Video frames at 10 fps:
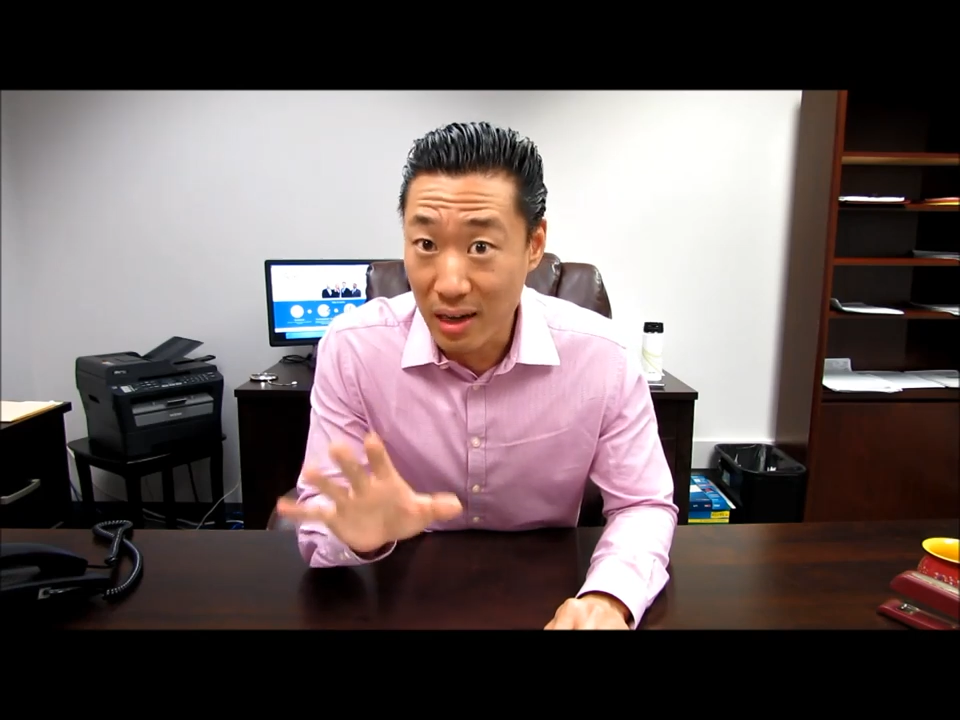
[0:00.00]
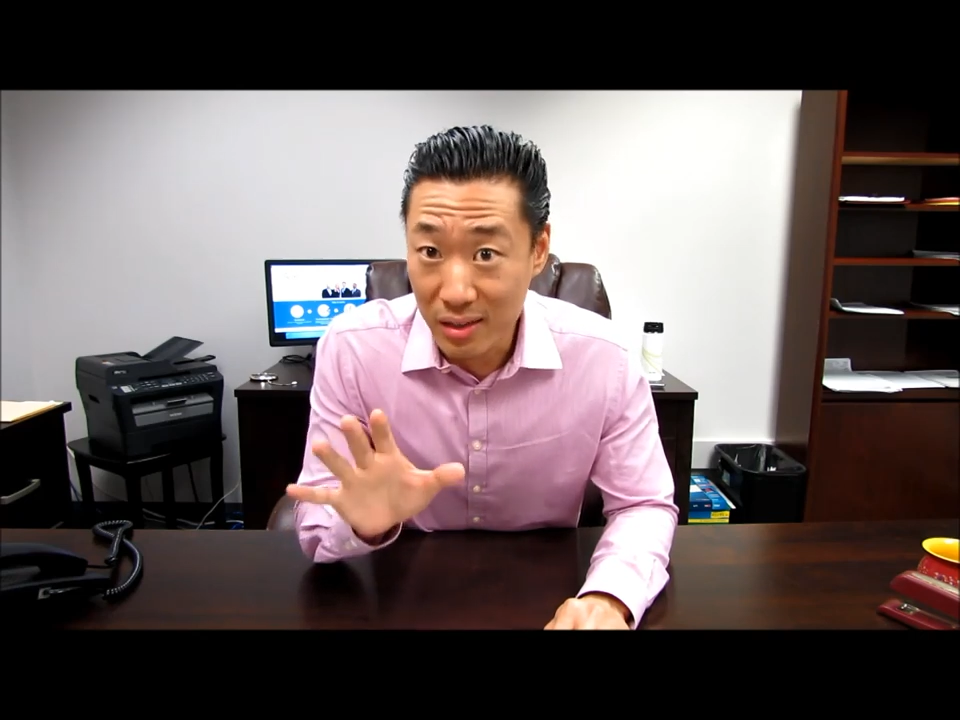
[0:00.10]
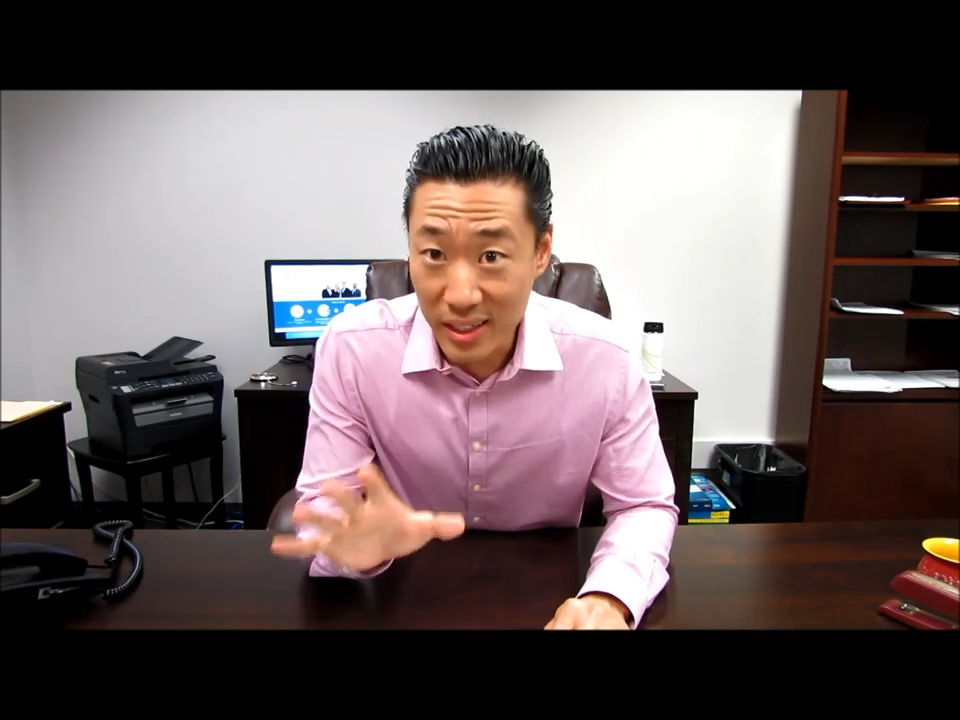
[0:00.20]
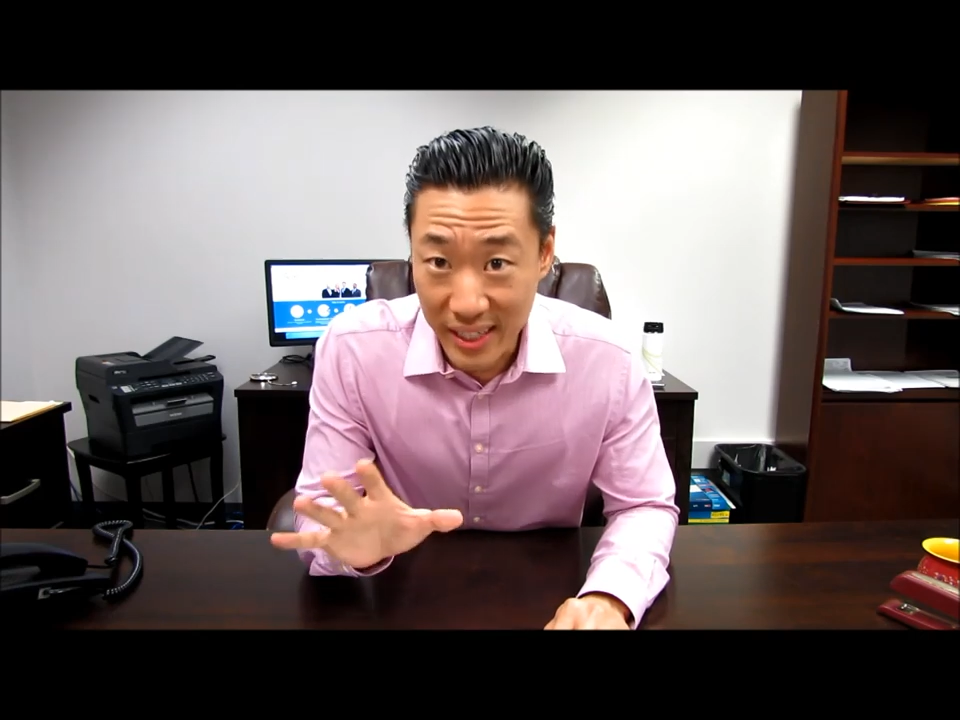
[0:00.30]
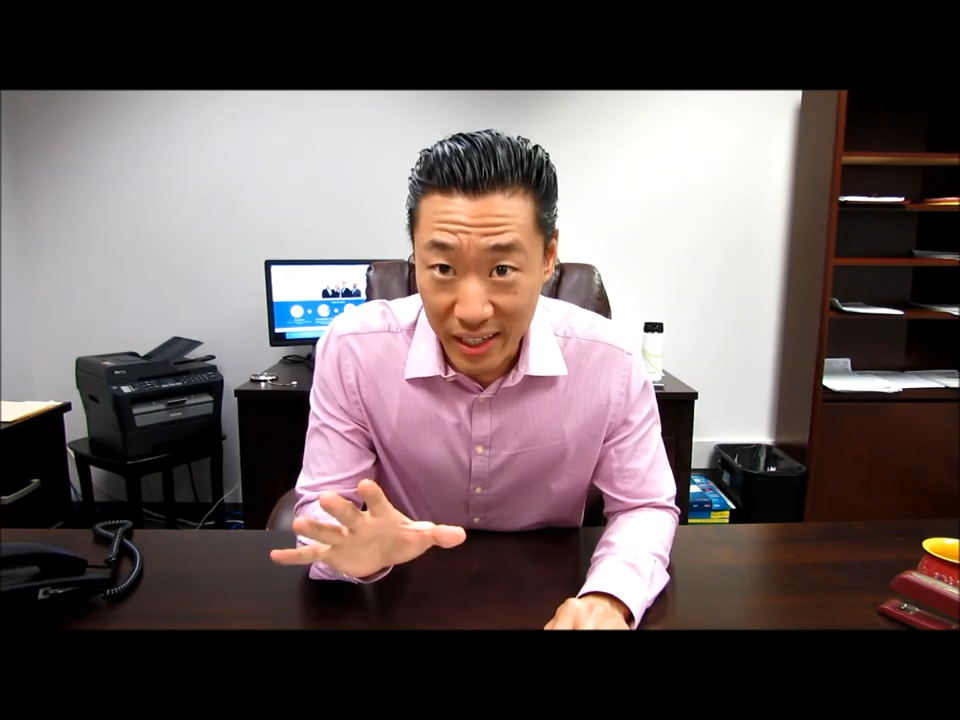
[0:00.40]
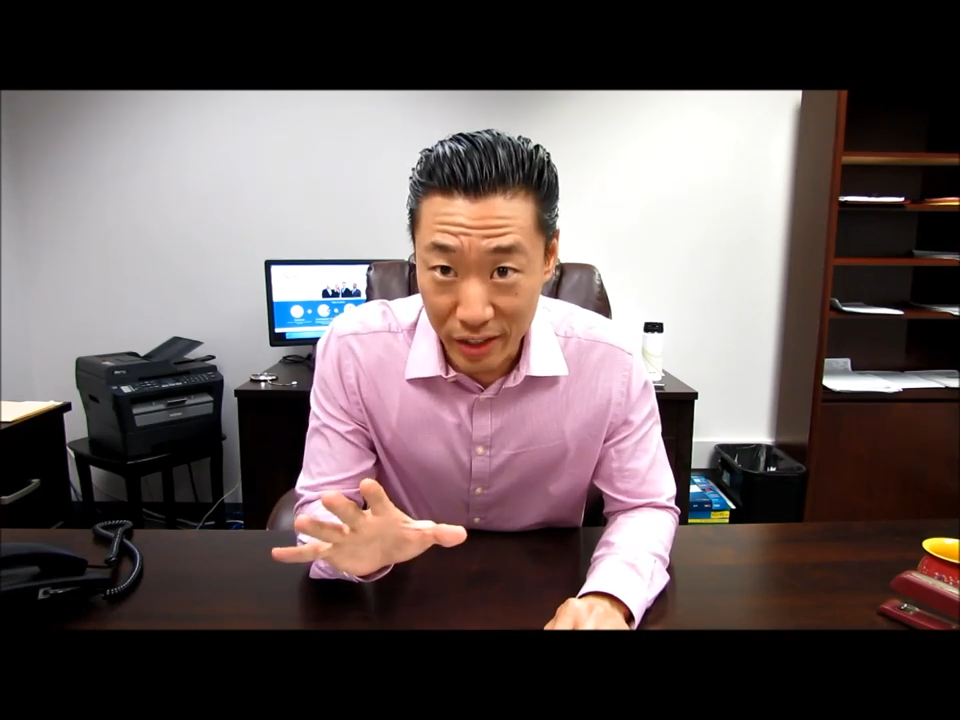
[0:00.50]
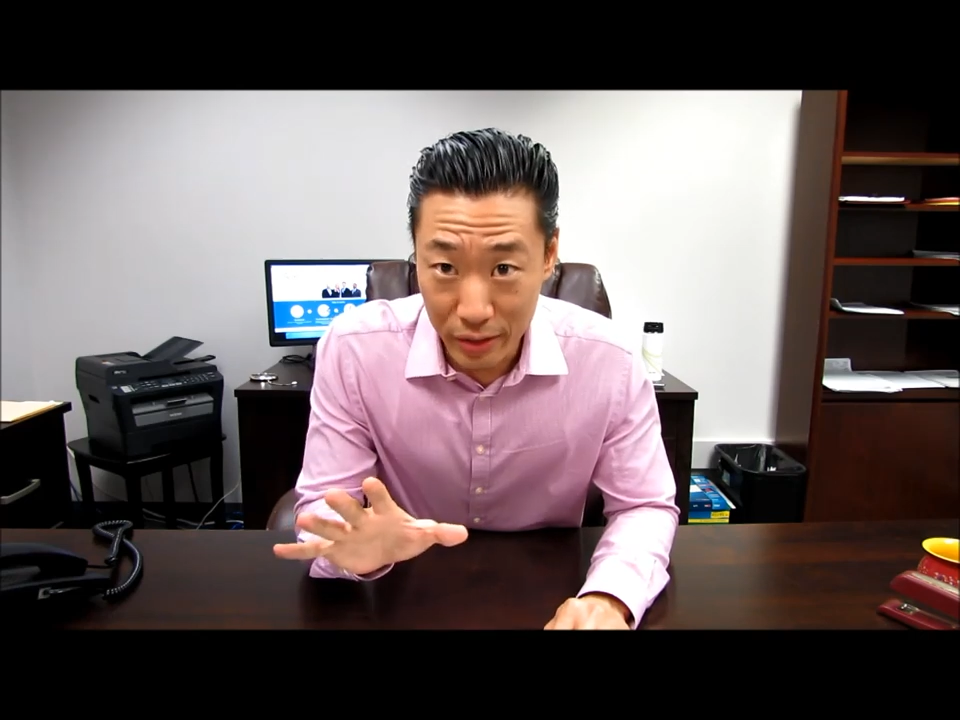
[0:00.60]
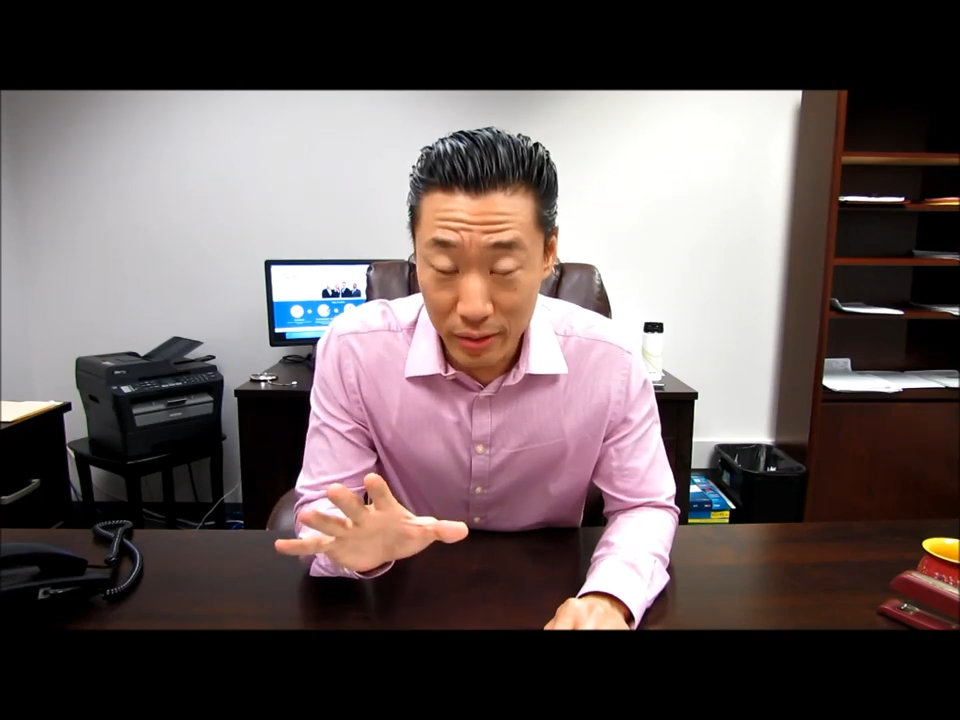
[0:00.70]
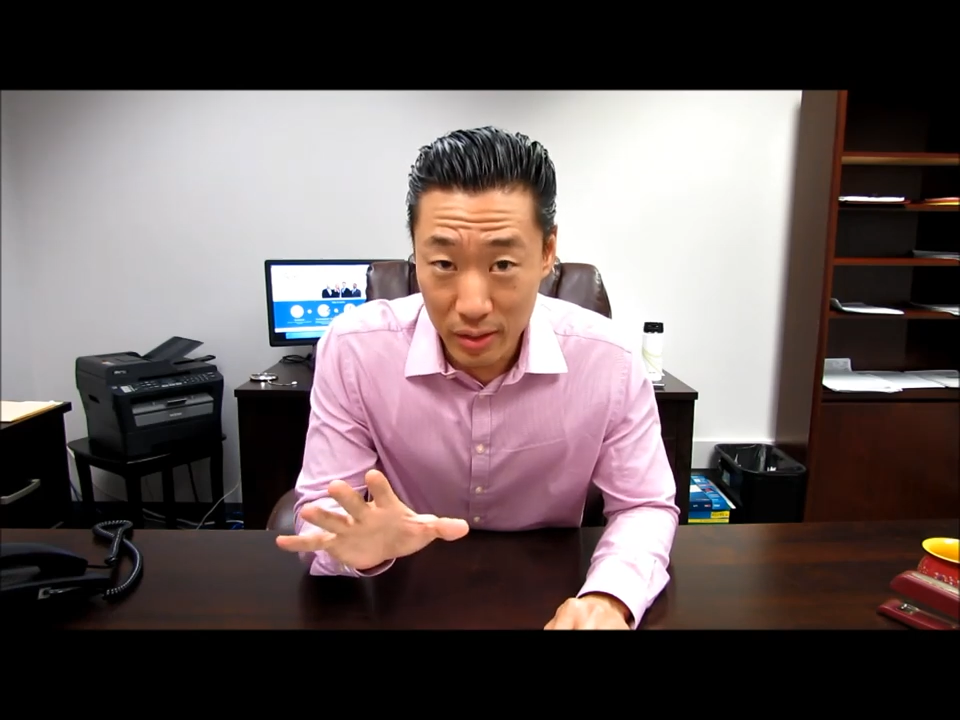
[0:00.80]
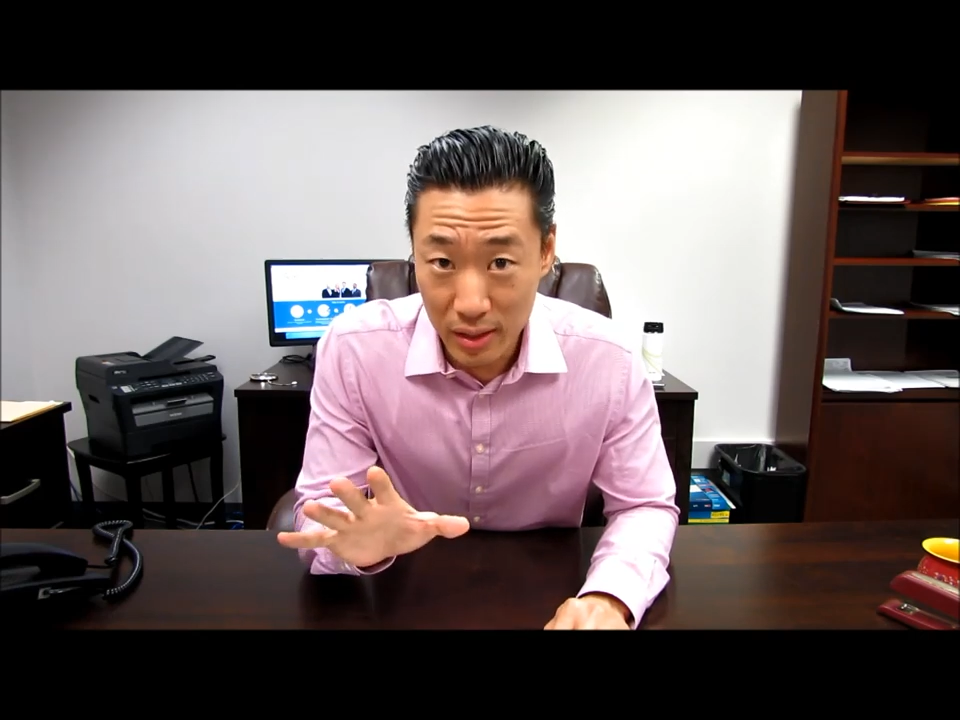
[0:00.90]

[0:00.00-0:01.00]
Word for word: out to get you.